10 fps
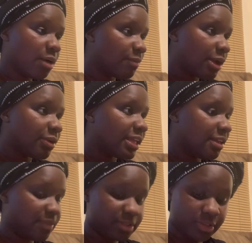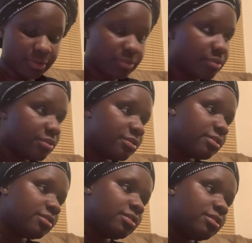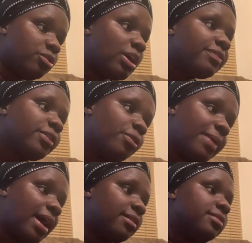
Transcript: I'm not going to give it to you. You have to go back.